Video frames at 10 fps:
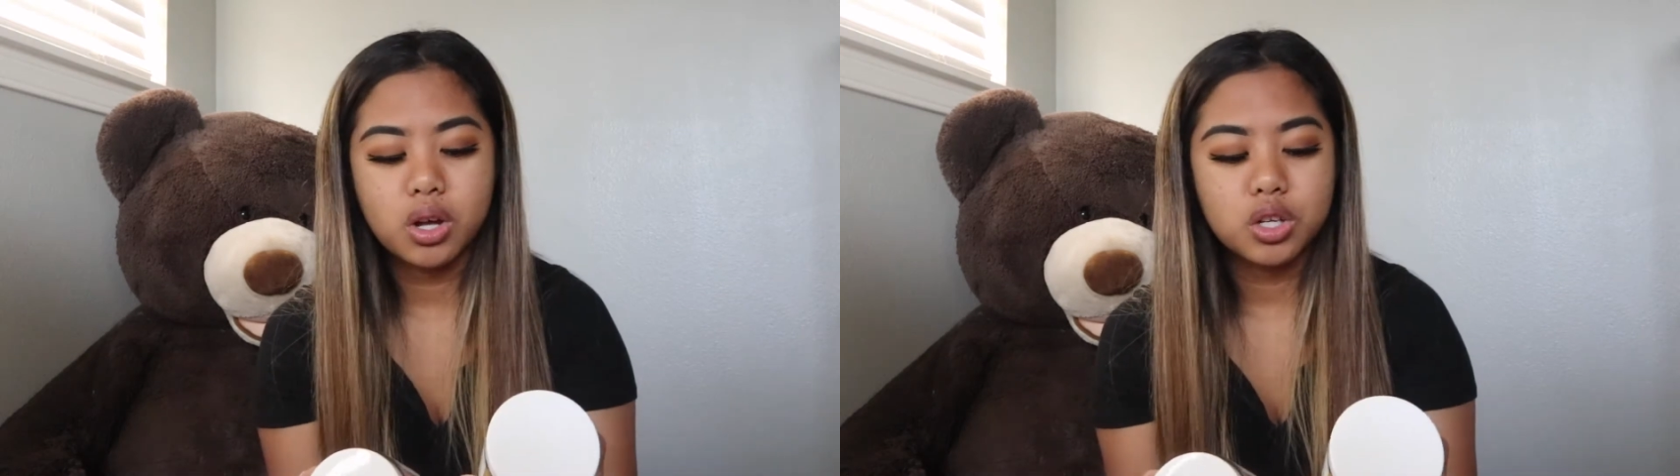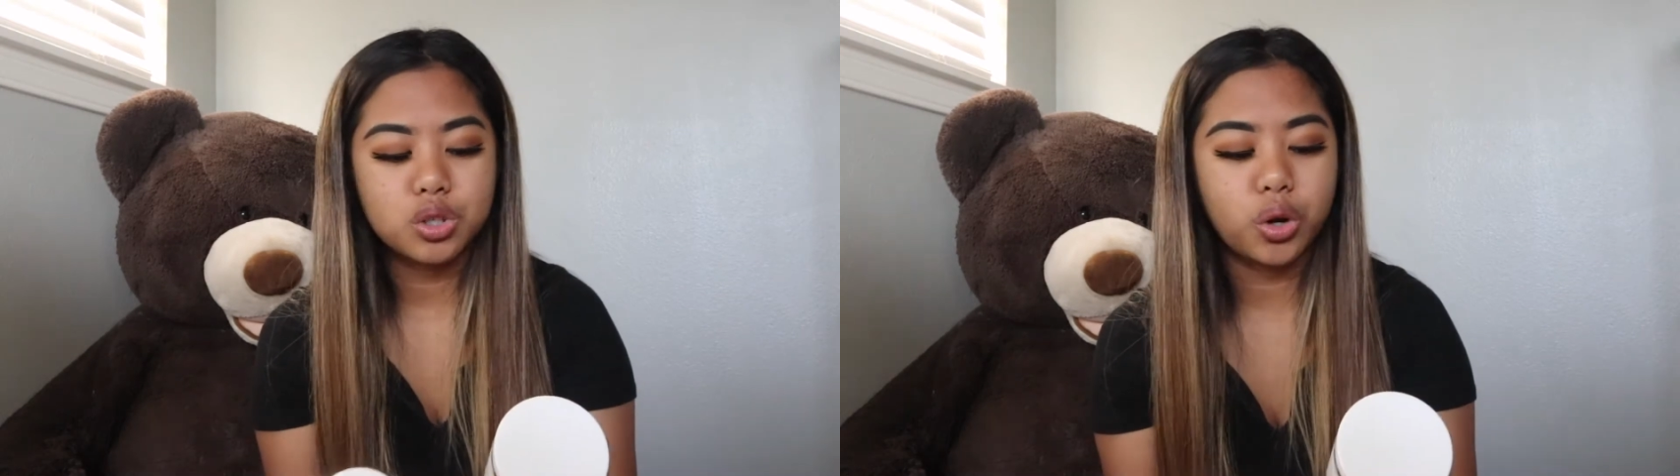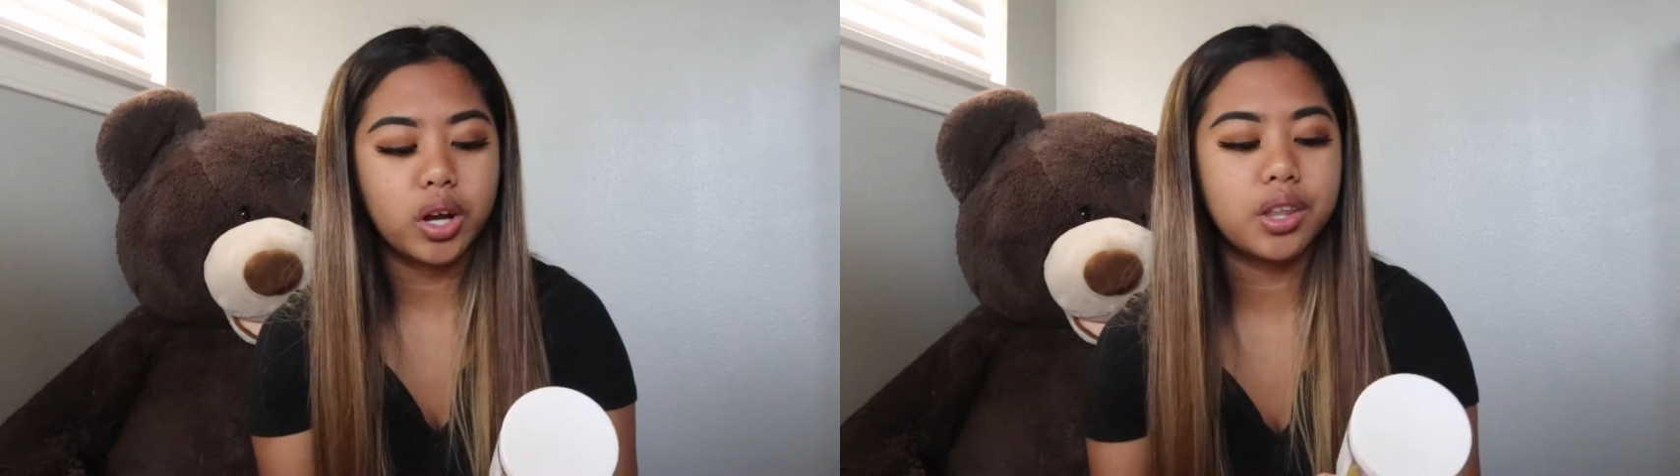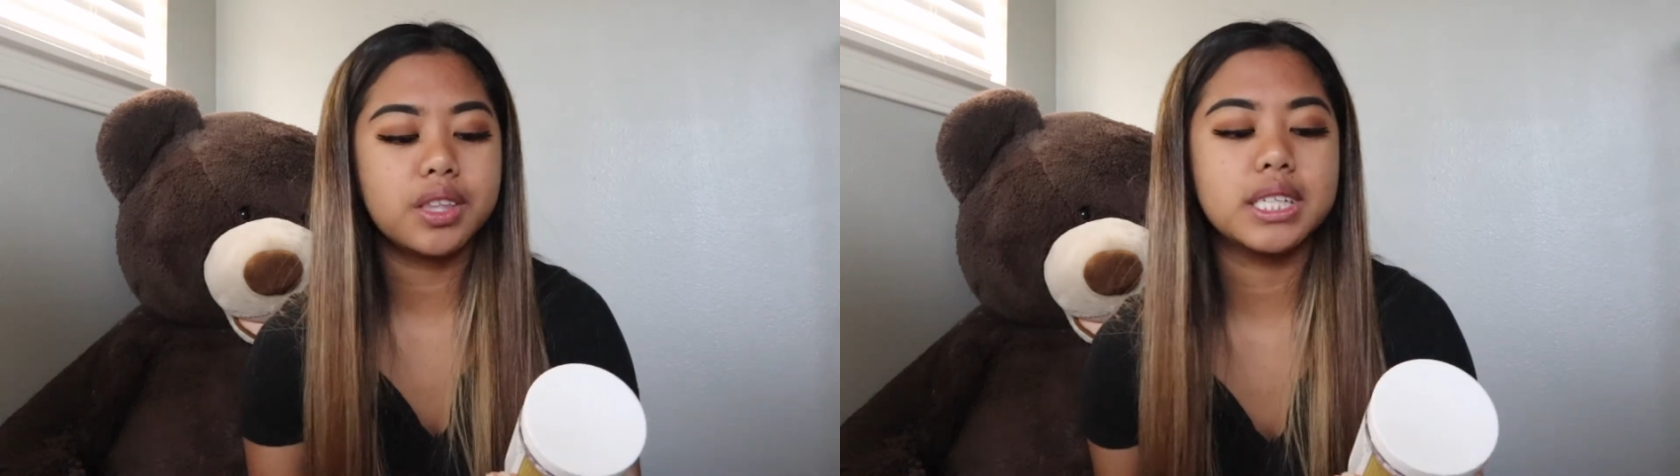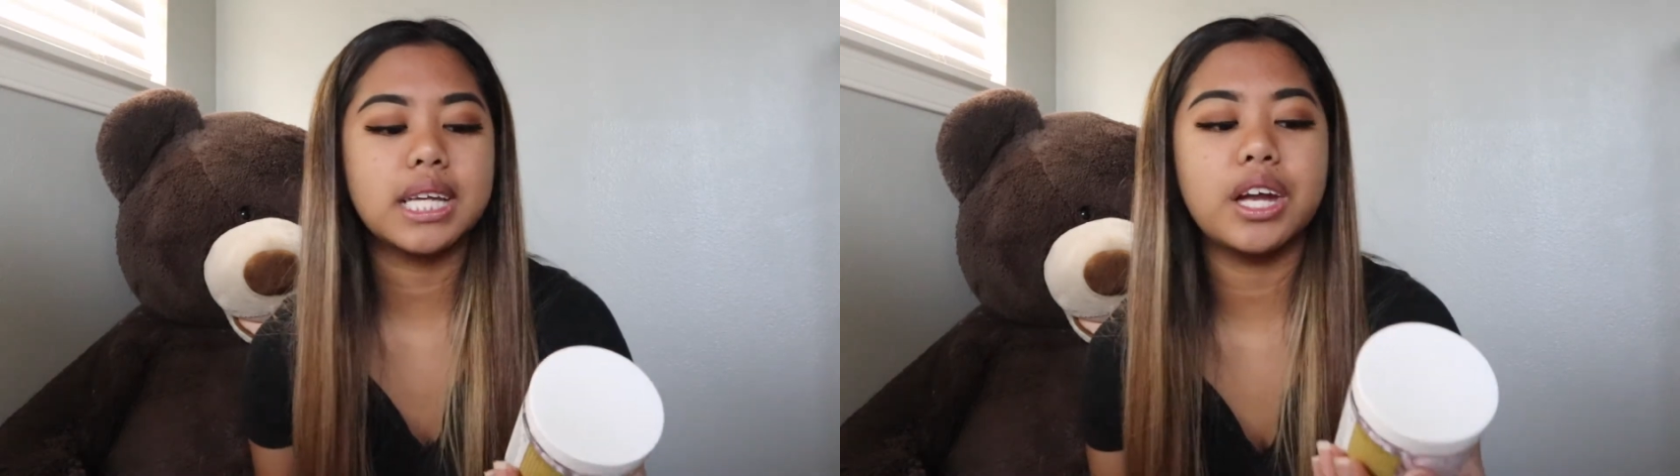So I got
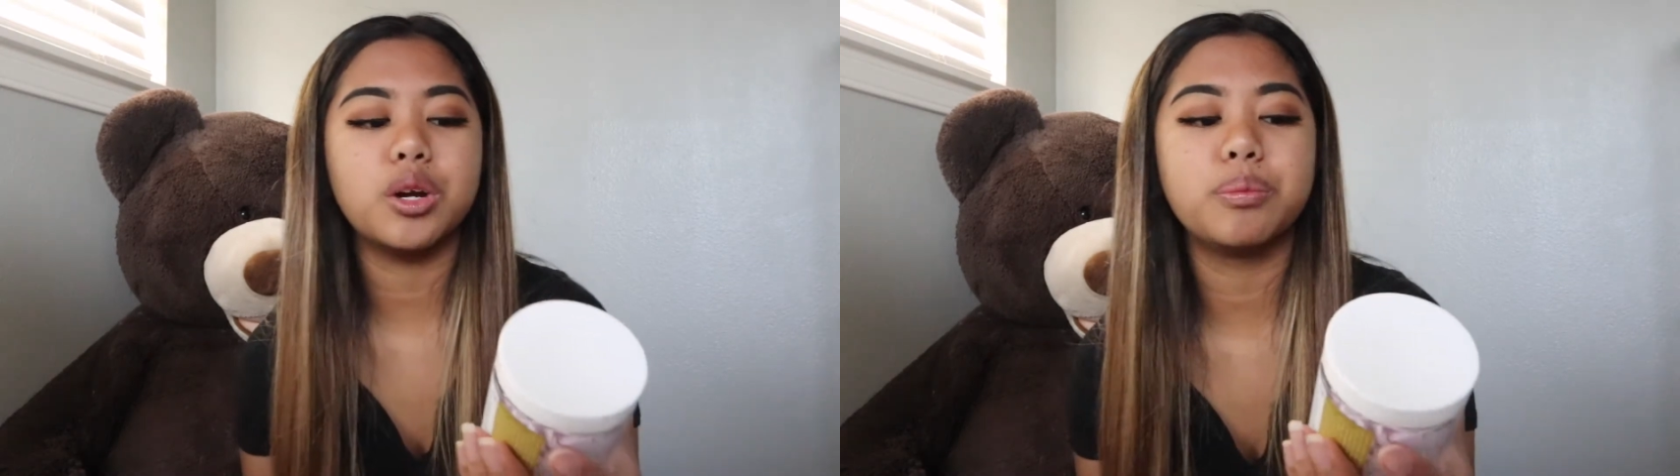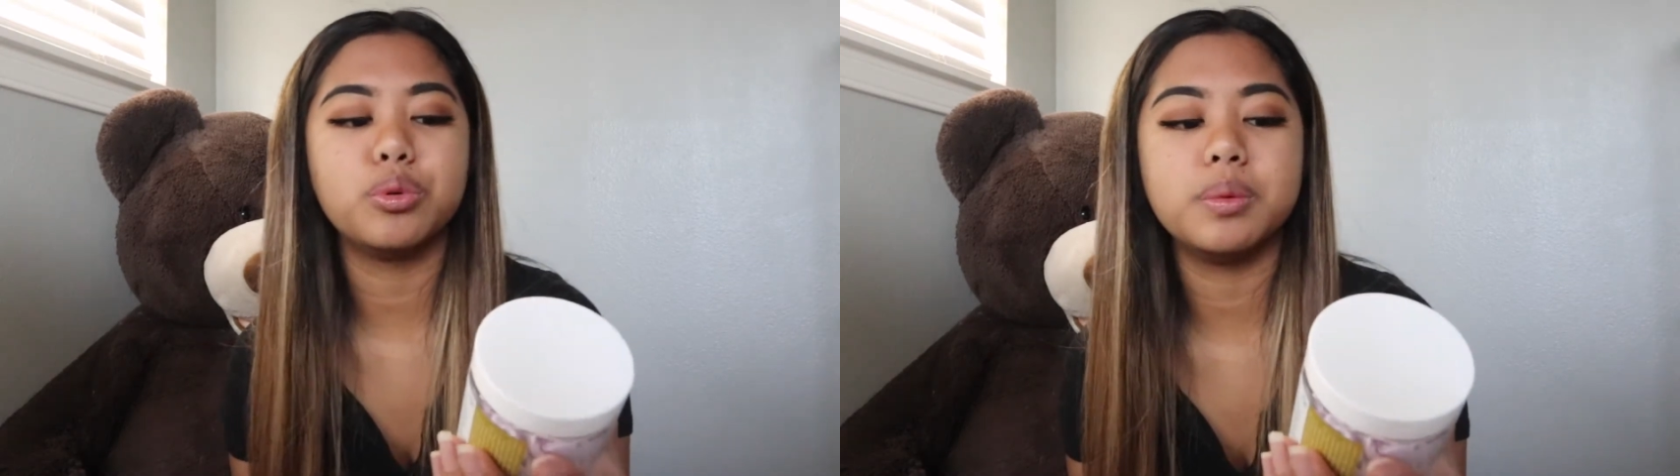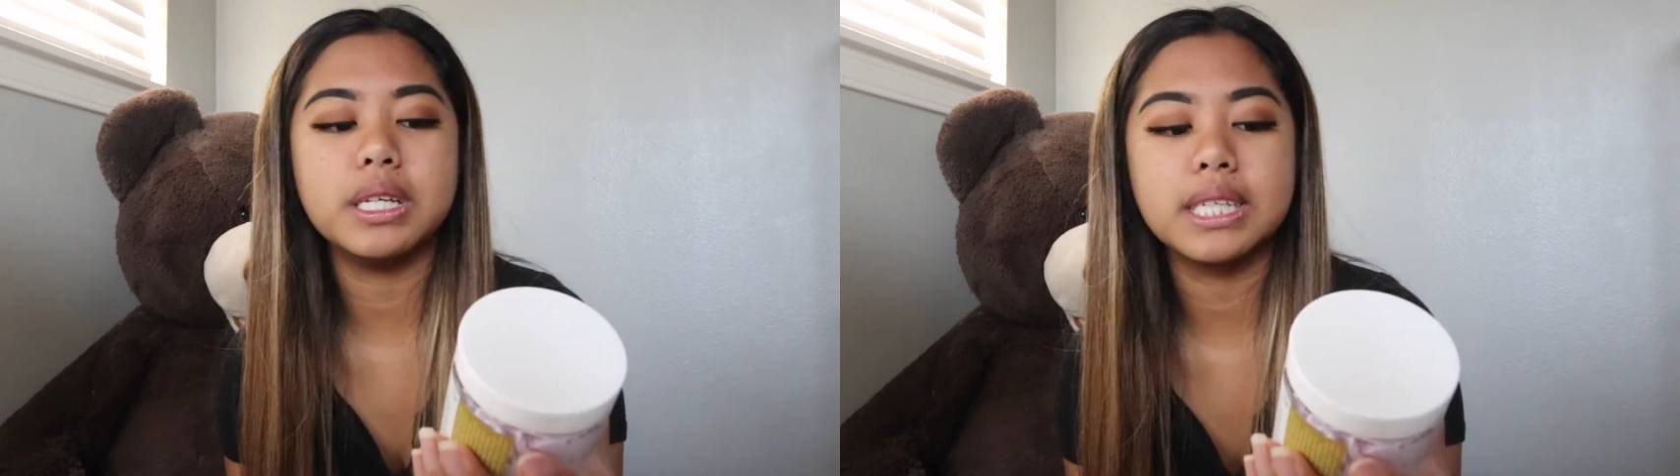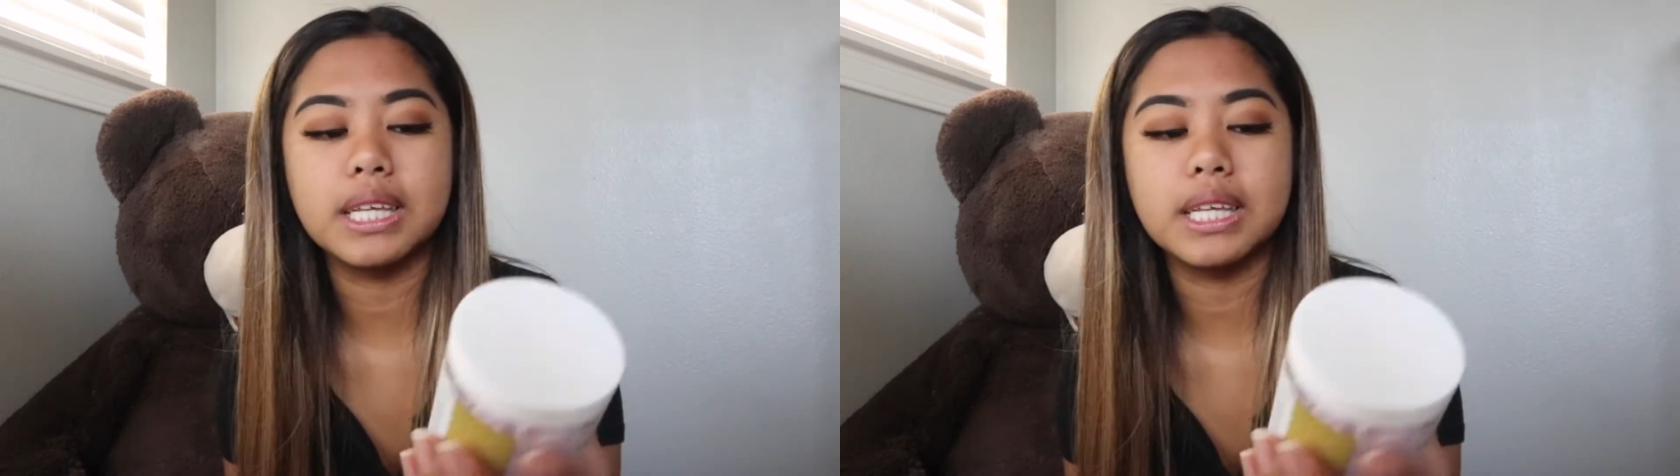the Sire Boobies